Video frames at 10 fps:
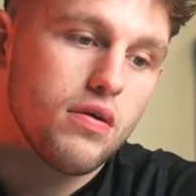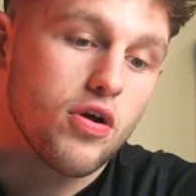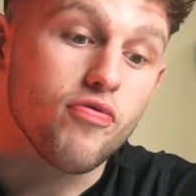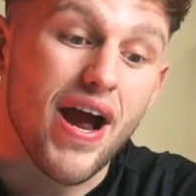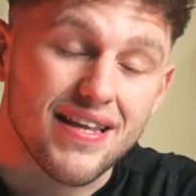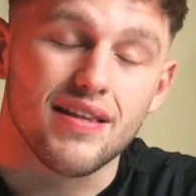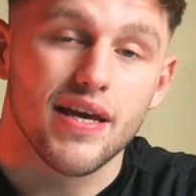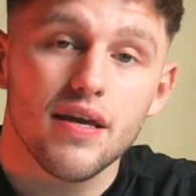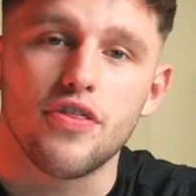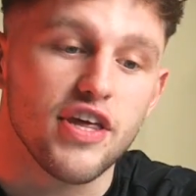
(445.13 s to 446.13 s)

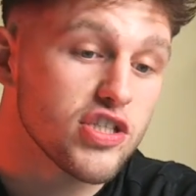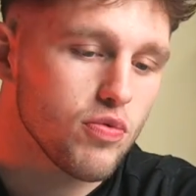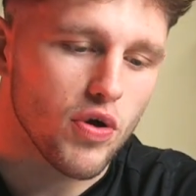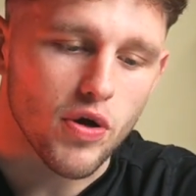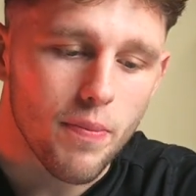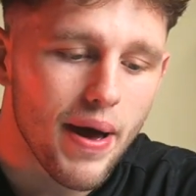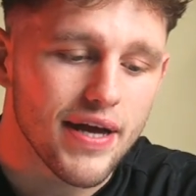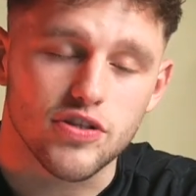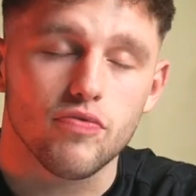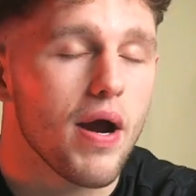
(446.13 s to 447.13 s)
correctly the things you want to compare
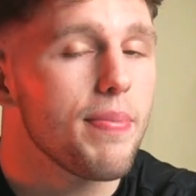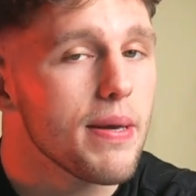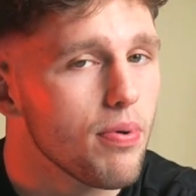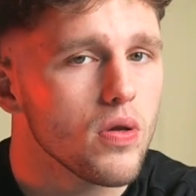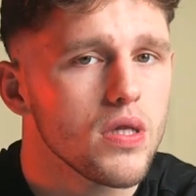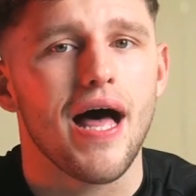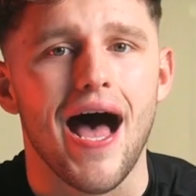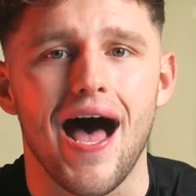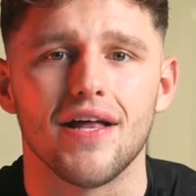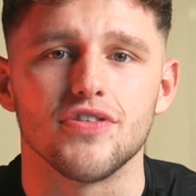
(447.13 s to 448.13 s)
to the right people,
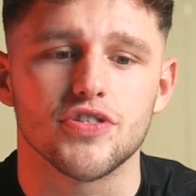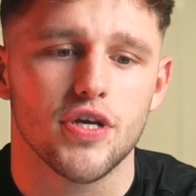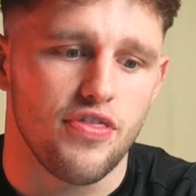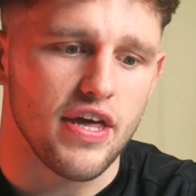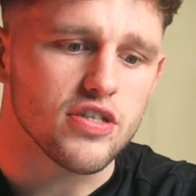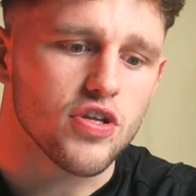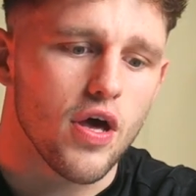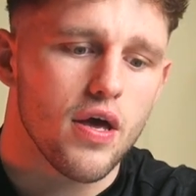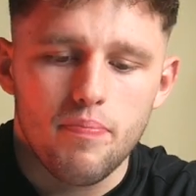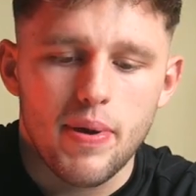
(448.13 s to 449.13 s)
and things
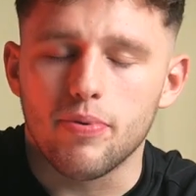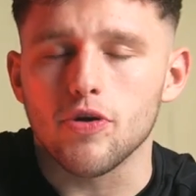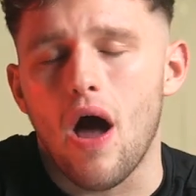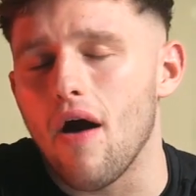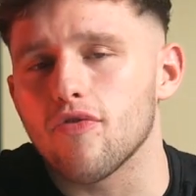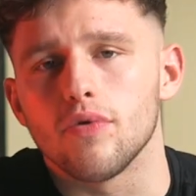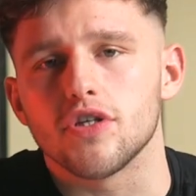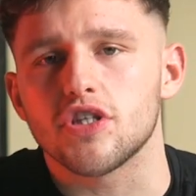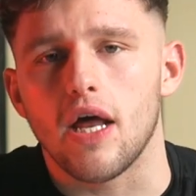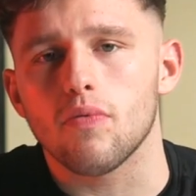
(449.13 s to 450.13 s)
that people don't have to
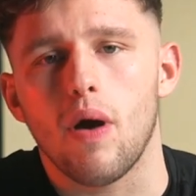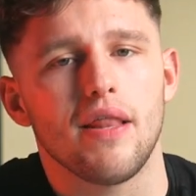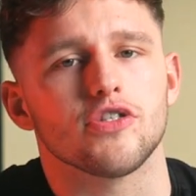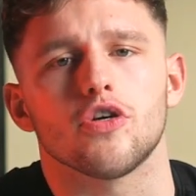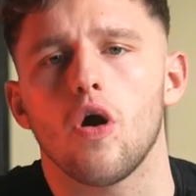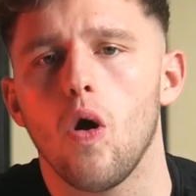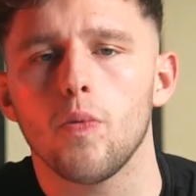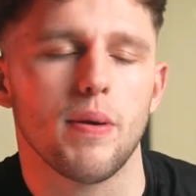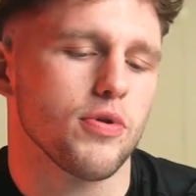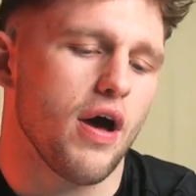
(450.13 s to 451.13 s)
understand why that's your goal.
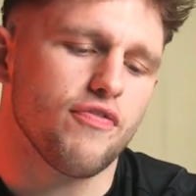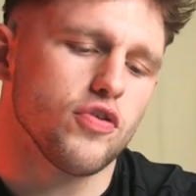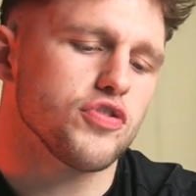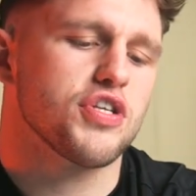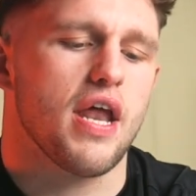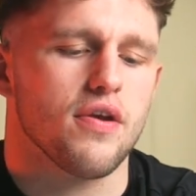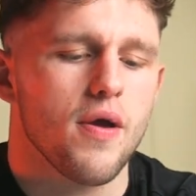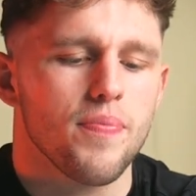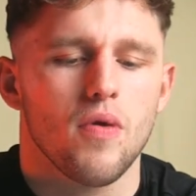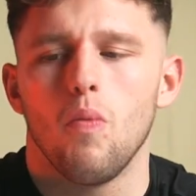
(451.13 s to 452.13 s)
People don't have to understand
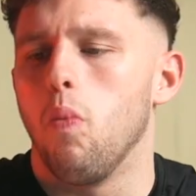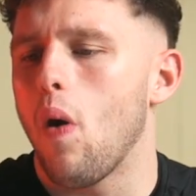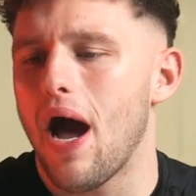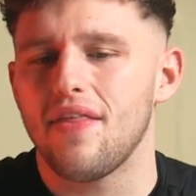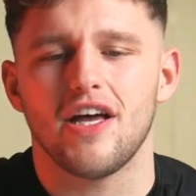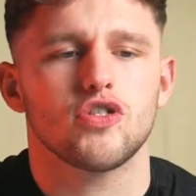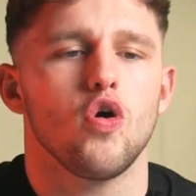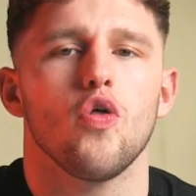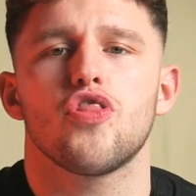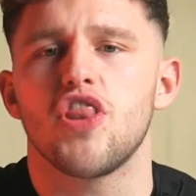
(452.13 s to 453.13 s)
why that's
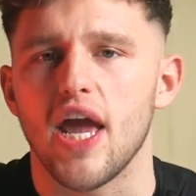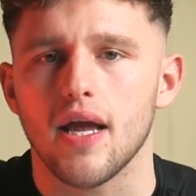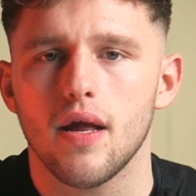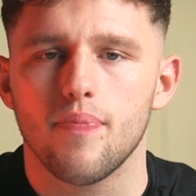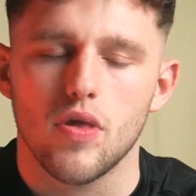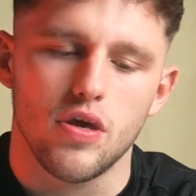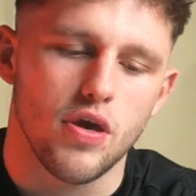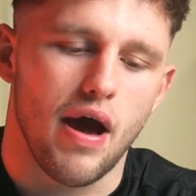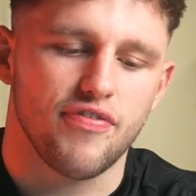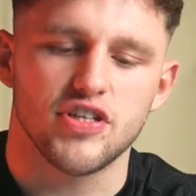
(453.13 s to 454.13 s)
your thing. You
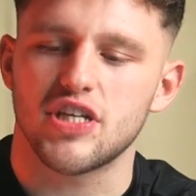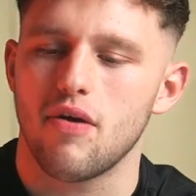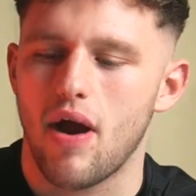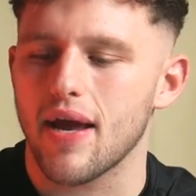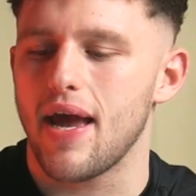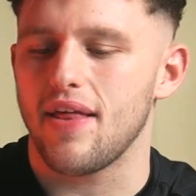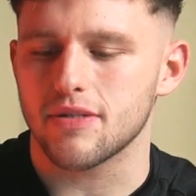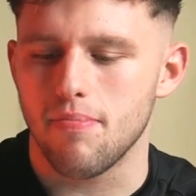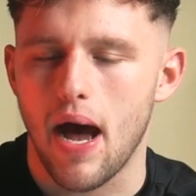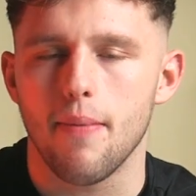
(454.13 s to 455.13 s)
have to say, right, okay, that's
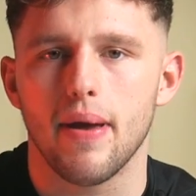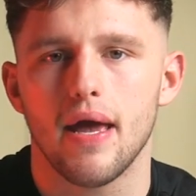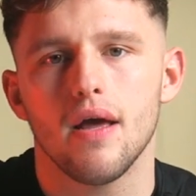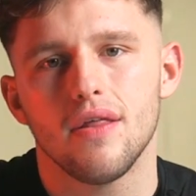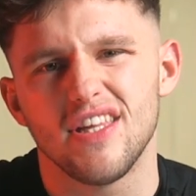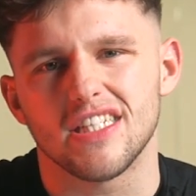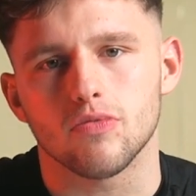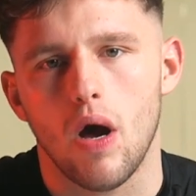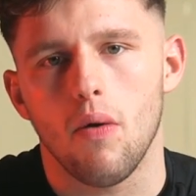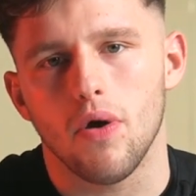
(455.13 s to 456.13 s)
my bit. This is
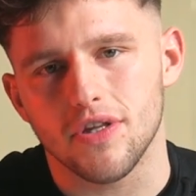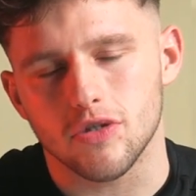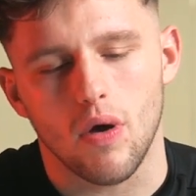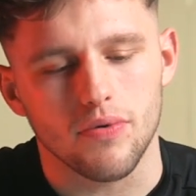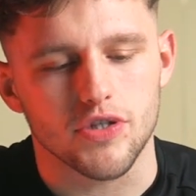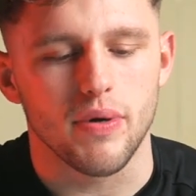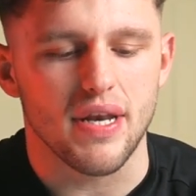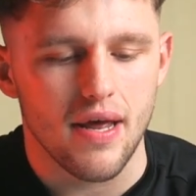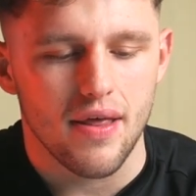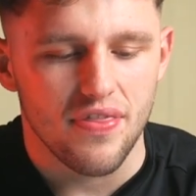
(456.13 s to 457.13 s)
what I want. This is what I'm doing.
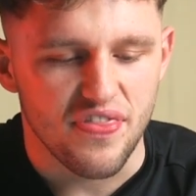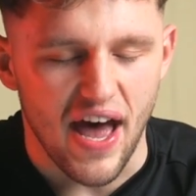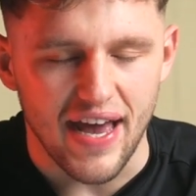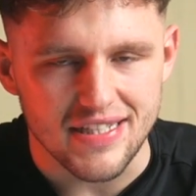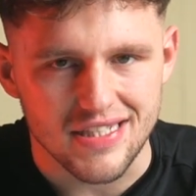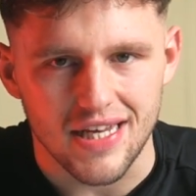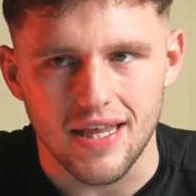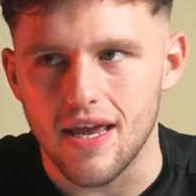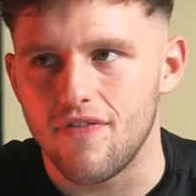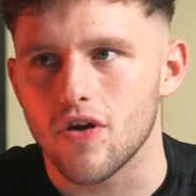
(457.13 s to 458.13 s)
That is
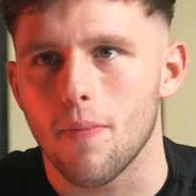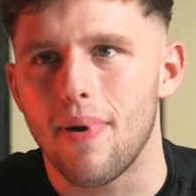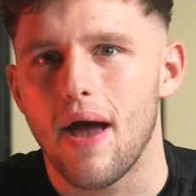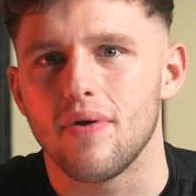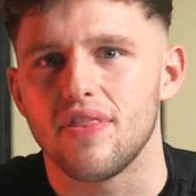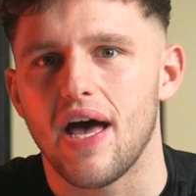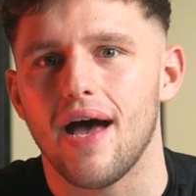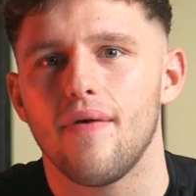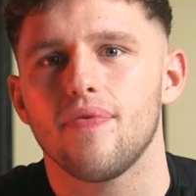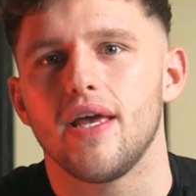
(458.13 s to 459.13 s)
silly if you compare in
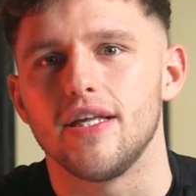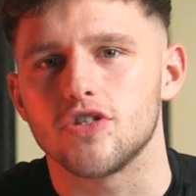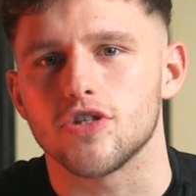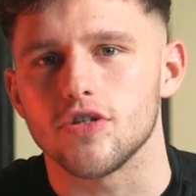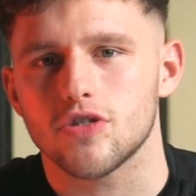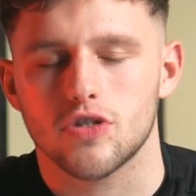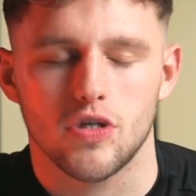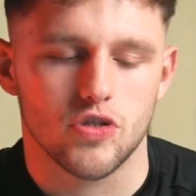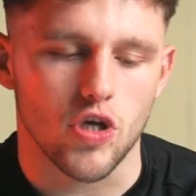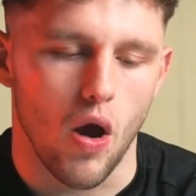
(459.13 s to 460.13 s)
that instance.
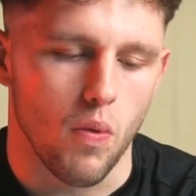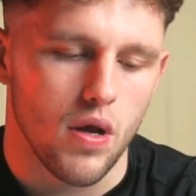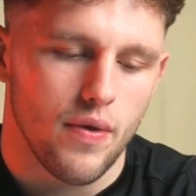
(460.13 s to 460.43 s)
So